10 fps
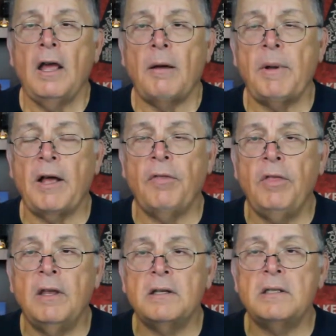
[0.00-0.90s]
about
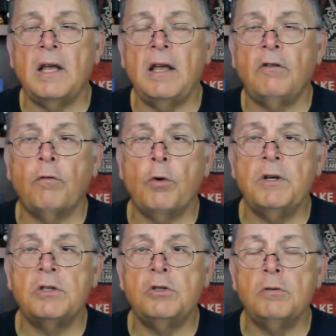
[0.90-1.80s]
this, as
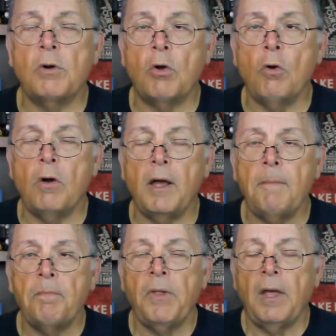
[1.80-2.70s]
voiced to McCoy,
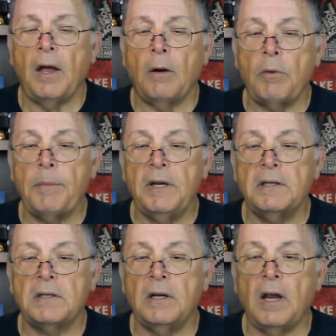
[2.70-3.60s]

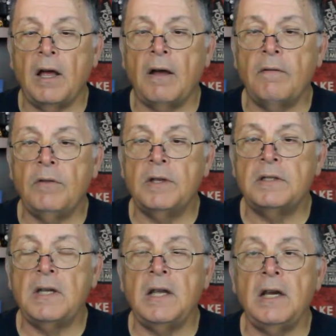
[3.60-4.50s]
reminiscent of the
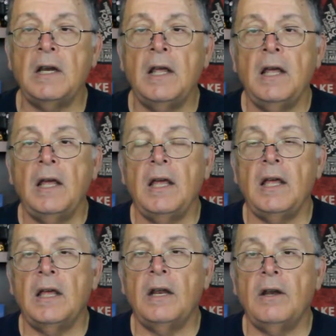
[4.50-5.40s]
scene
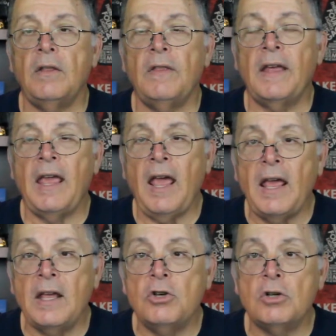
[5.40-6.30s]
in the
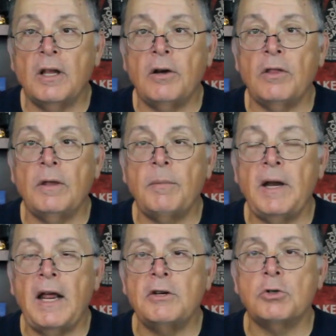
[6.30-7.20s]
cage, later the
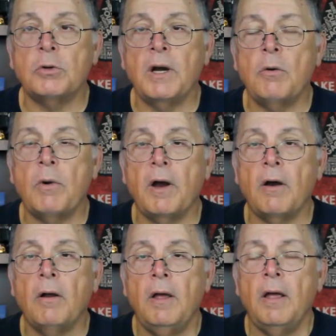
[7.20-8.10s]
menagerie,
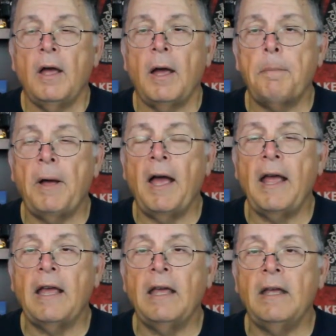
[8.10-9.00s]
where
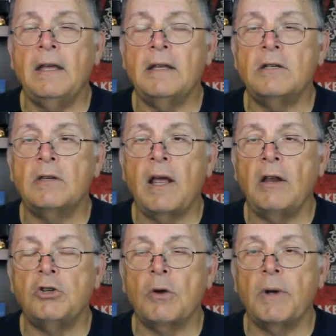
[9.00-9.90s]
Pike is
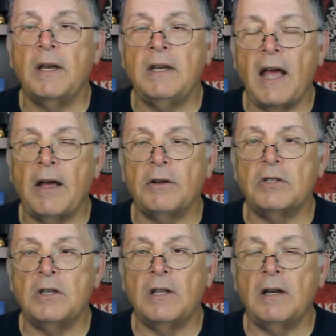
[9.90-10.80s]
showing
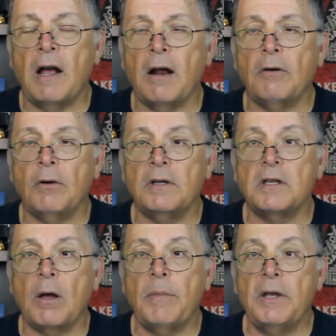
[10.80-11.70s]
doubts to the doctor. It's
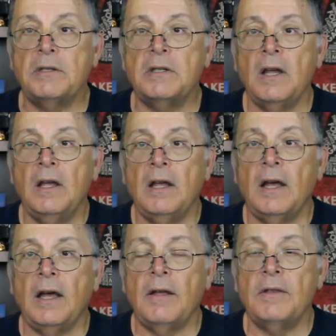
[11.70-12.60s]
almost
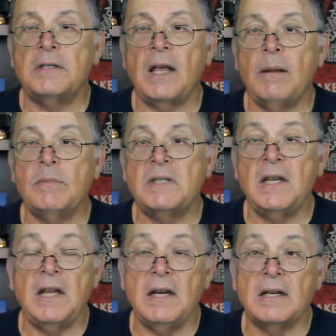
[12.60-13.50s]
the same
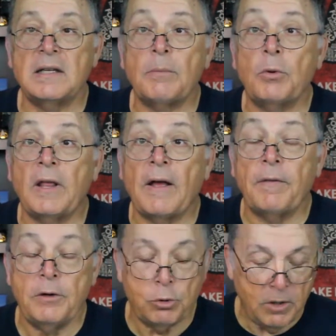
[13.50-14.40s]
scene, except
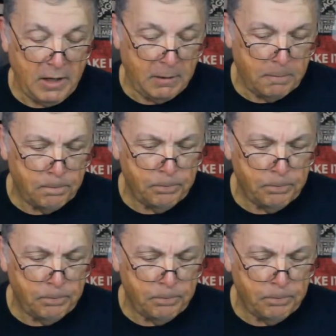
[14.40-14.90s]
without the drink.